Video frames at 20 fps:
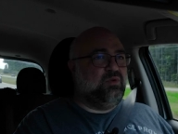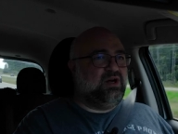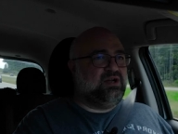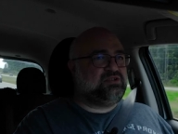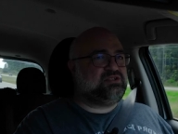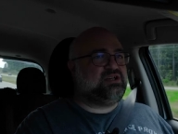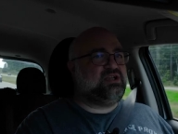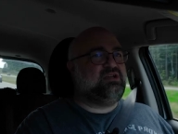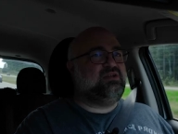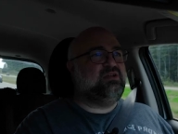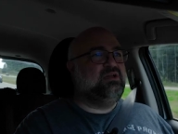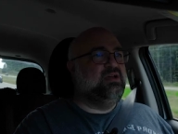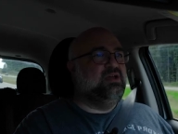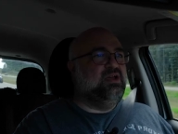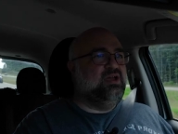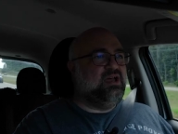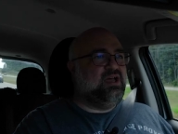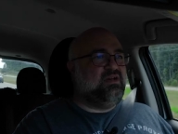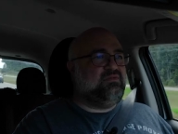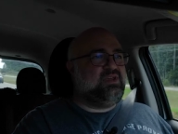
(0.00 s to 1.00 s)
watching
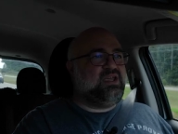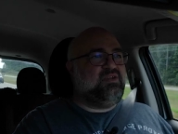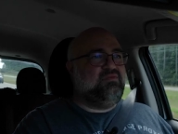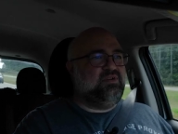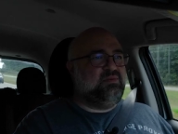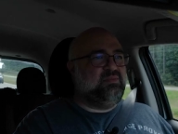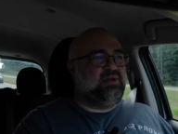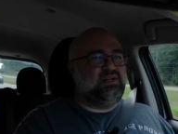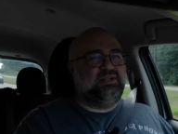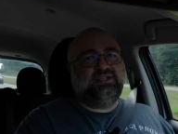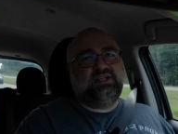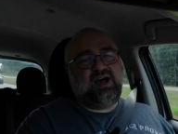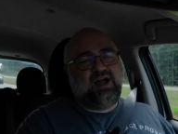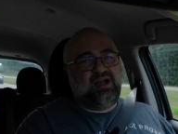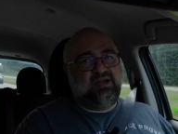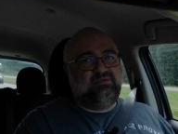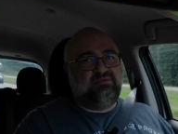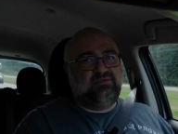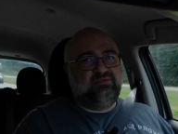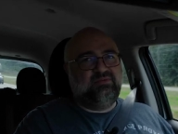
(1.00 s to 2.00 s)
have even been
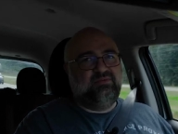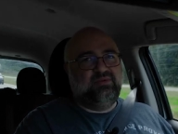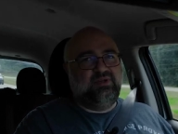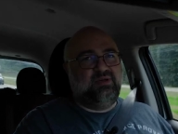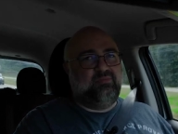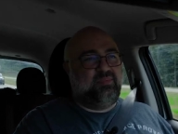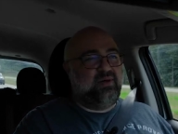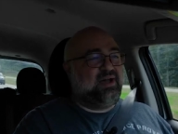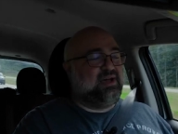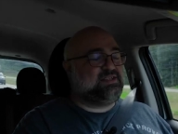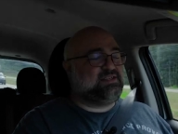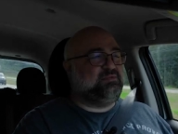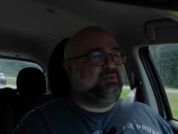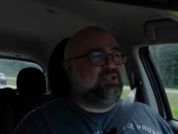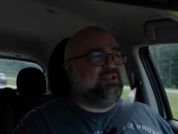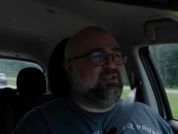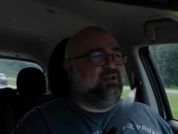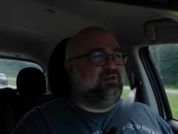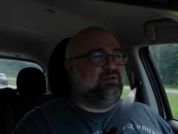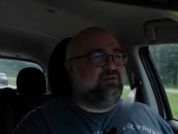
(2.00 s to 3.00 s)
alive, and
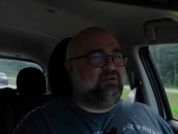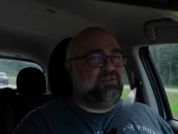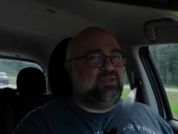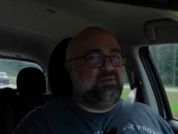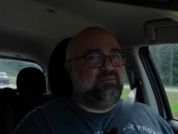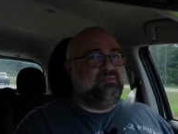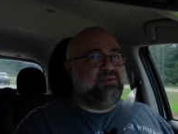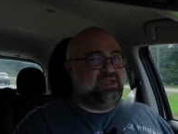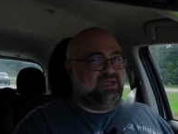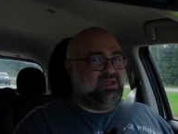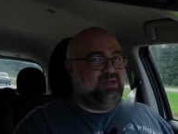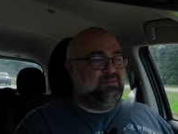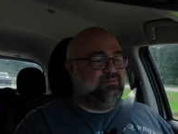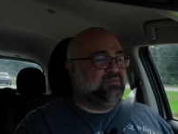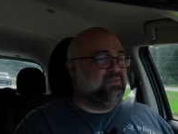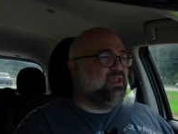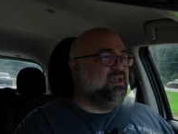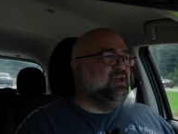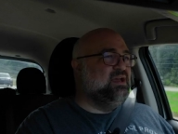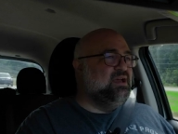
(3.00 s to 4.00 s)
possibly longer than me.
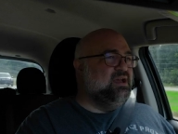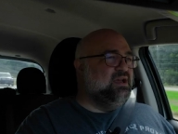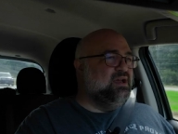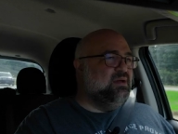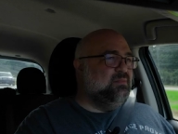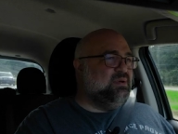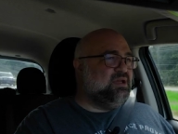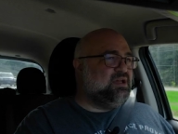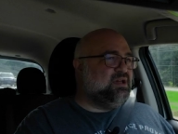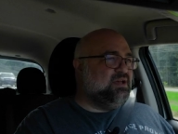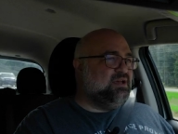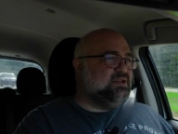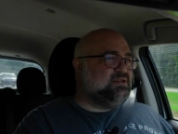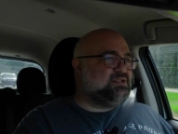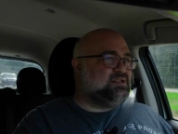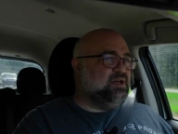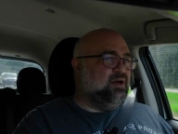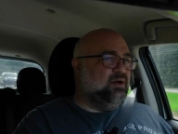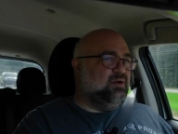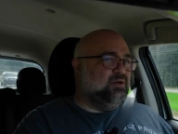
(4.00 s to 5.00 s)

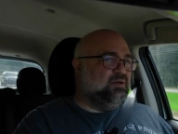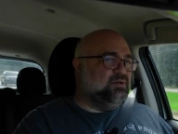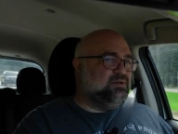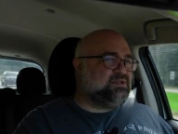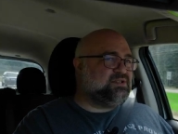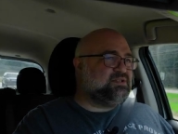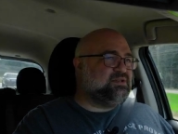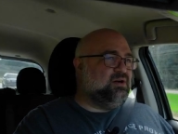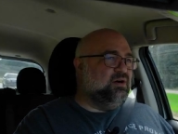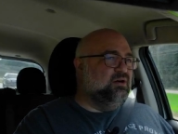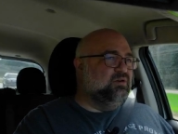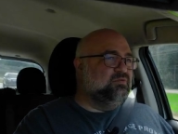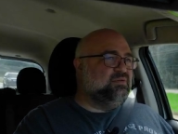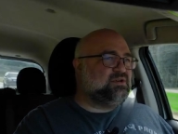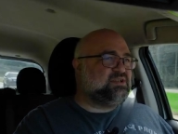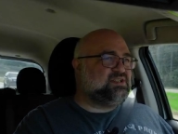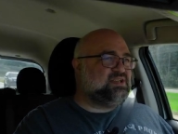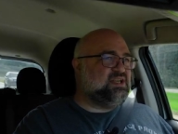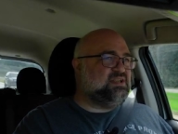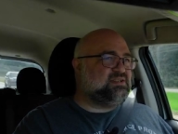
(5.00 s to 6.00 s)
Because the whole
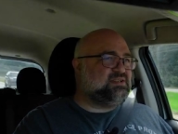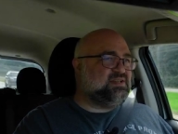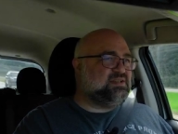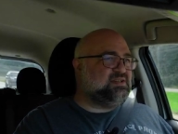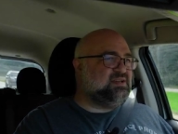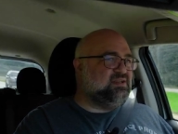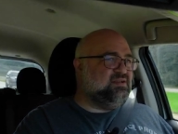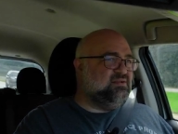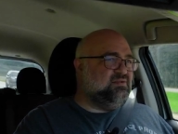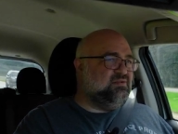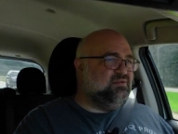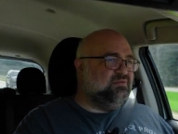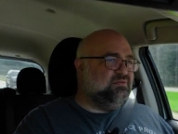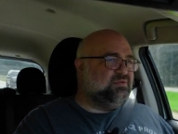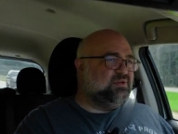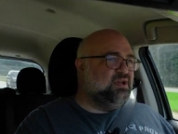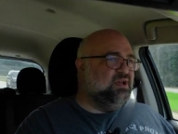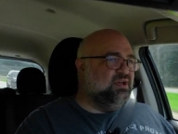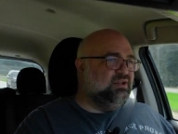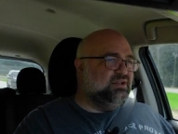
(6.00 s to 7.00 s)

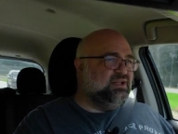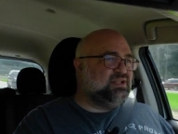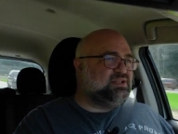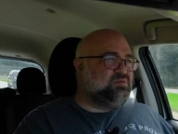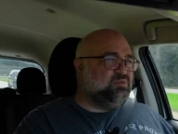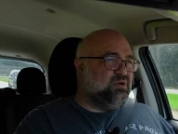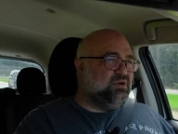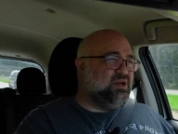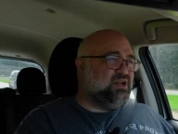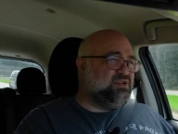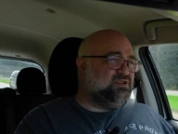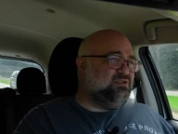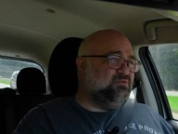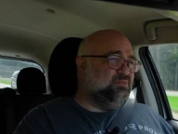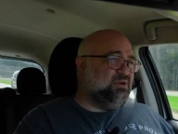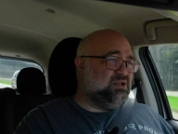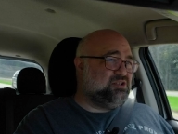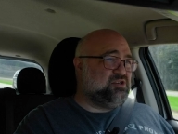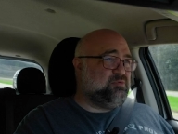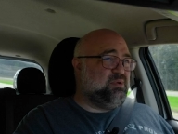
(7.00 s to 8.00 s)
oversensitive, let's worry too
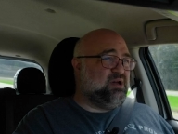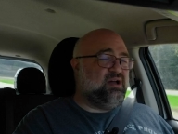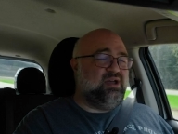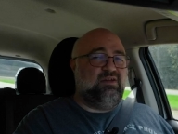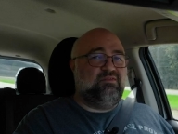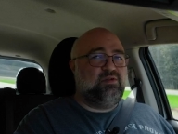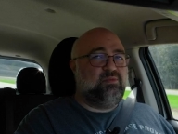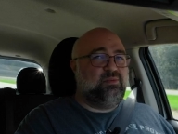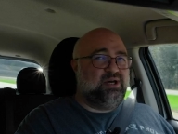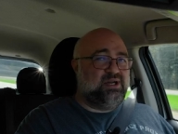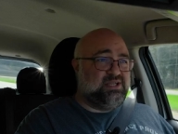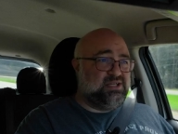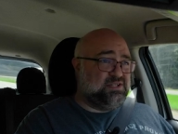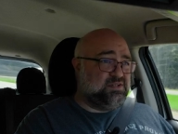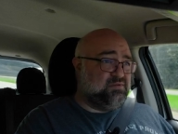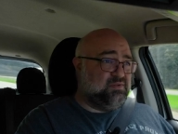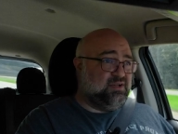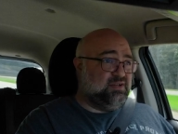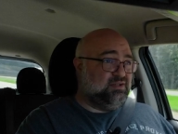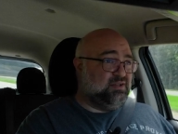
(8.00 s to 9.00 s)
much about
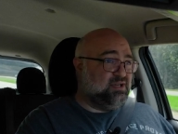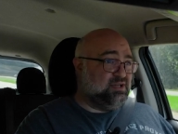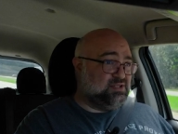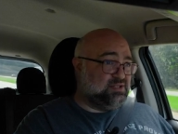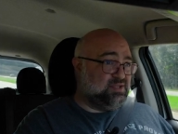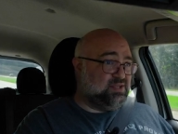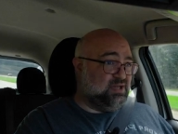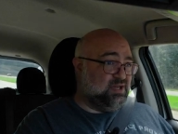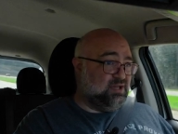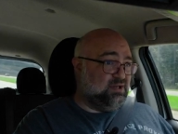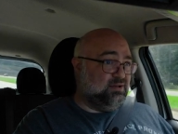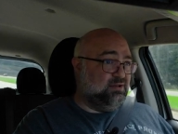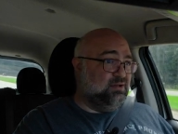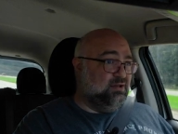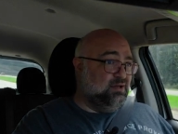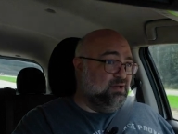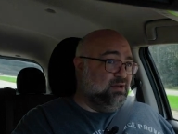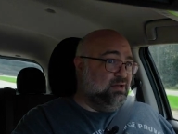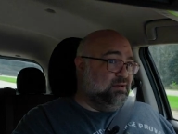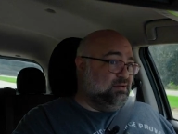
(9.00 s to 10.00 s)
everybody's feelings thing
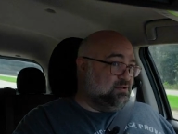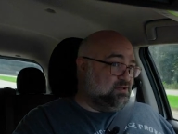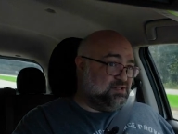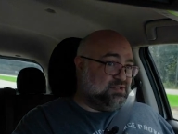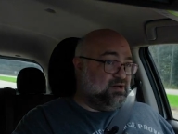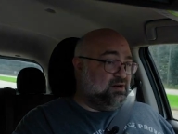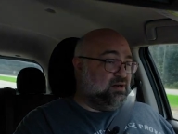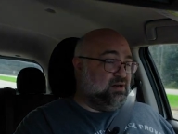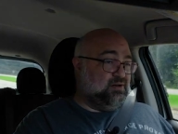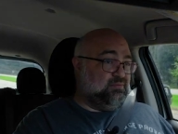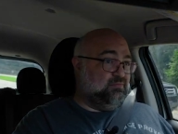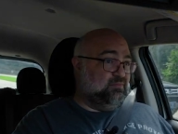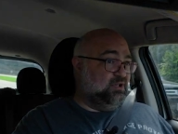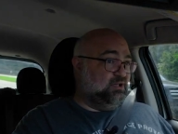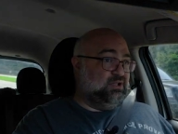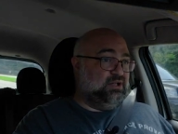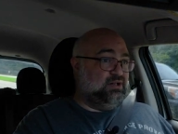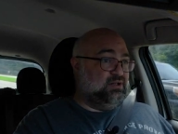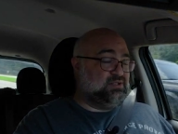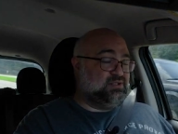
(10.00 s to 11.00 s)
started
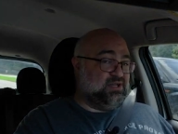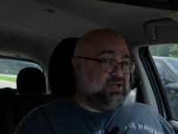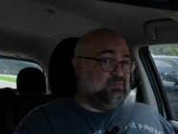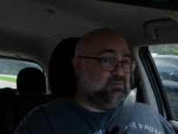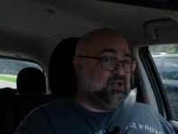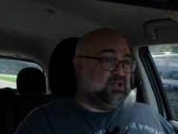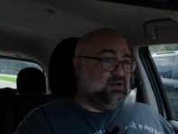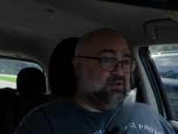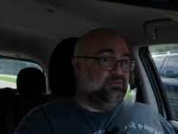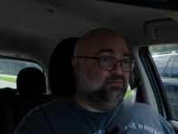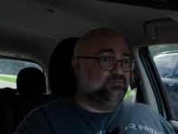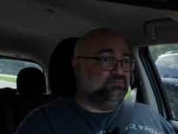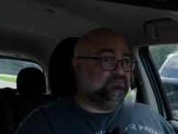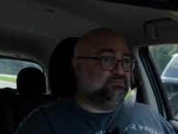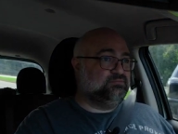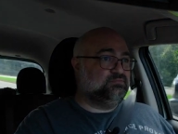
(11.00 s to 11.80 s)
a long time ago.